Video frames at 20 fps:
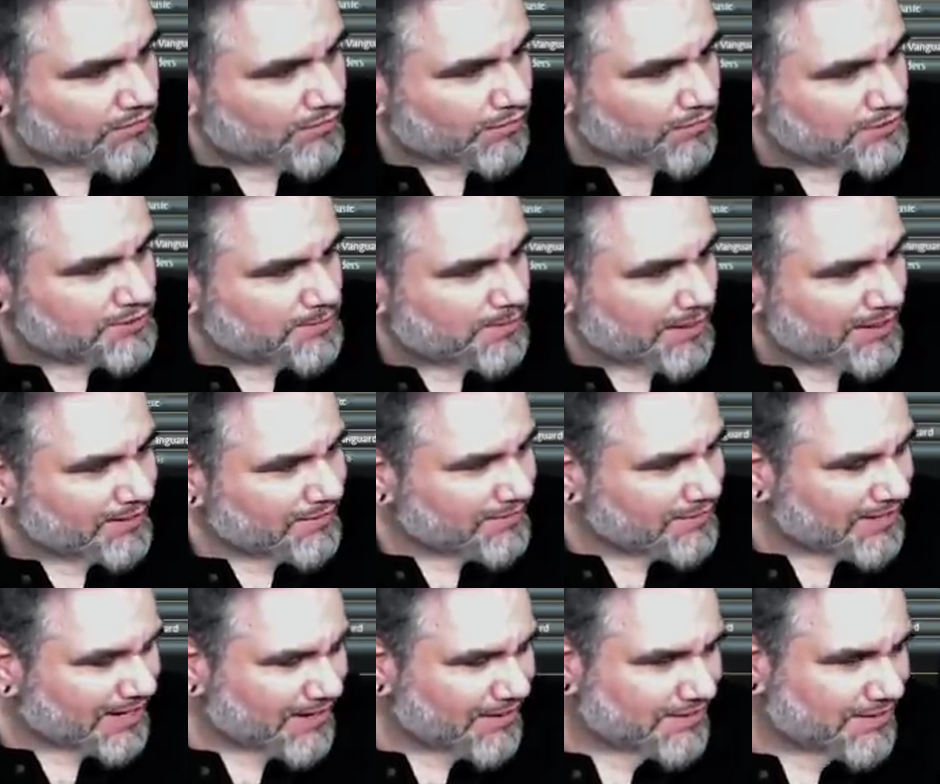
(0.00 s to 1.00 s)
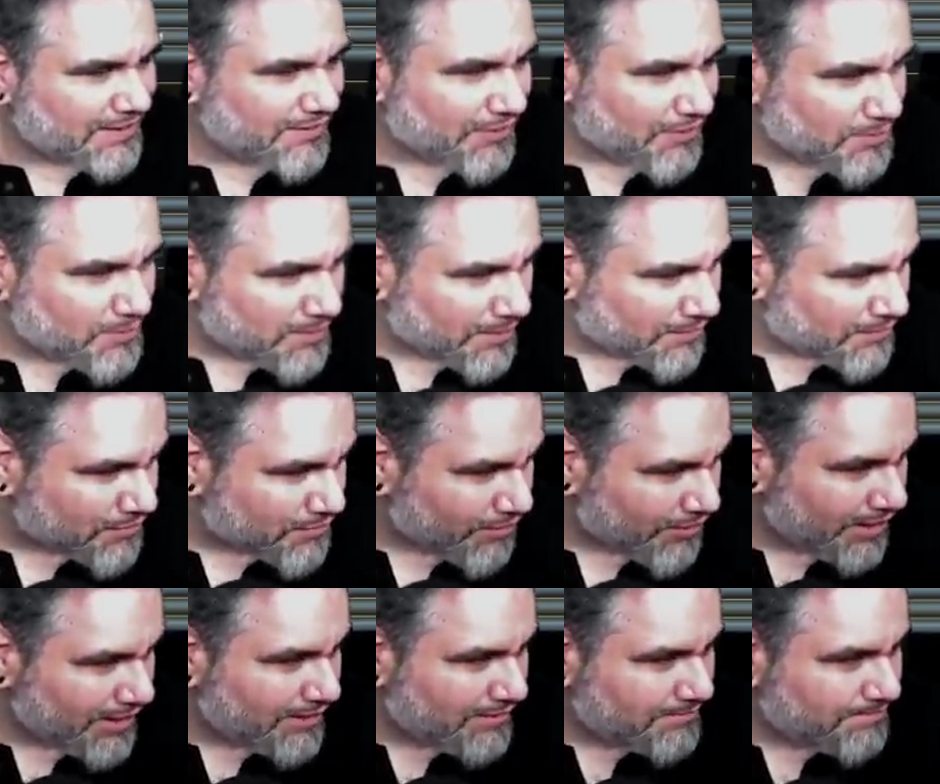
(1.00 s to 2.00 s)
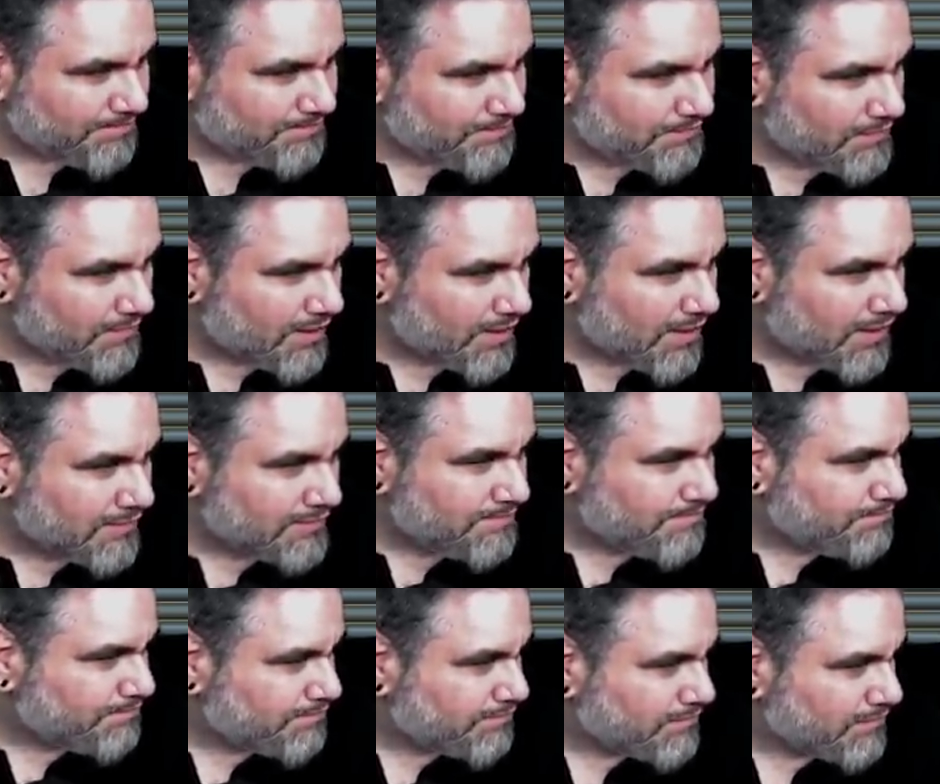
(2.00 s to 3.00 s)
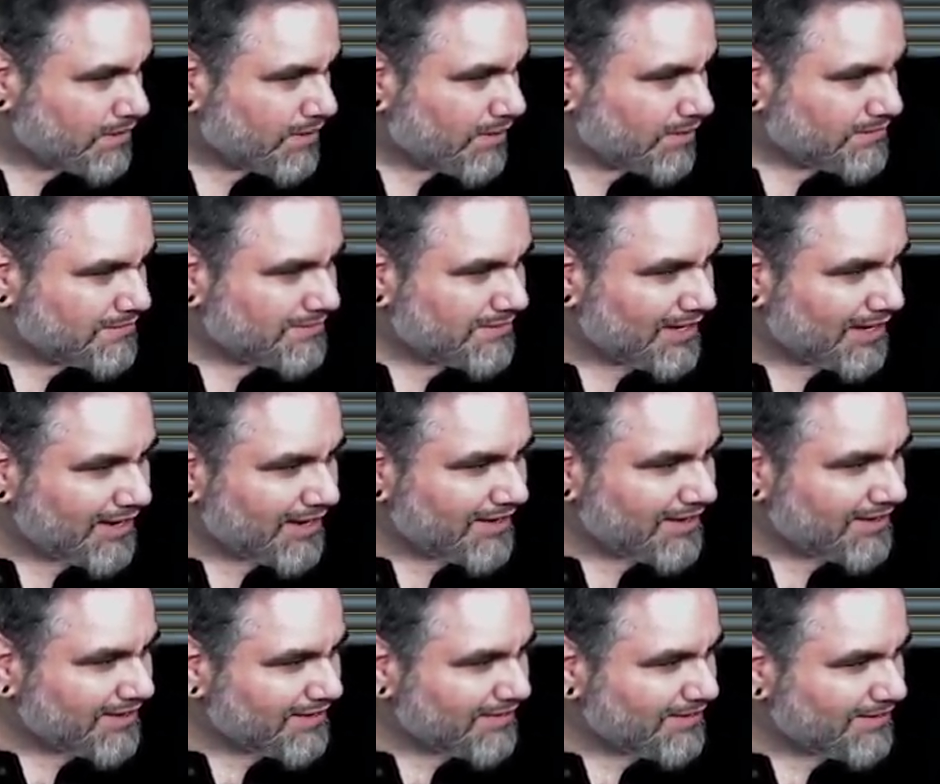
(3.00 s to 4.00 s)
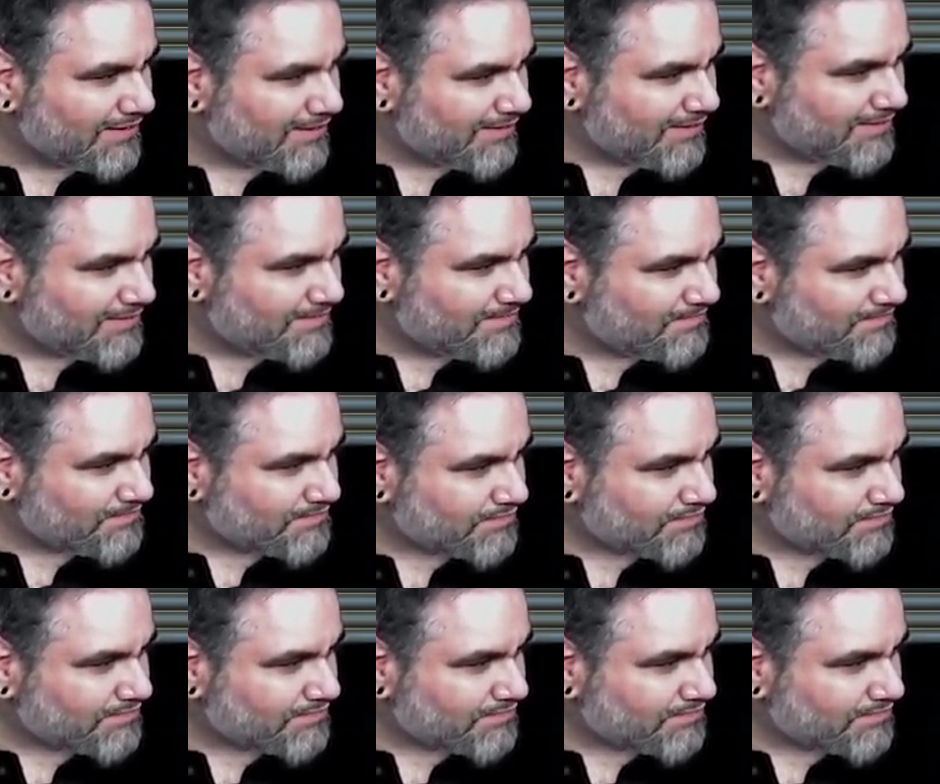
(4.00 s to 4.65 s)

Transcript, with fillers: Growth Spiral? I don't think Growth Spiral's great. Nah. No. I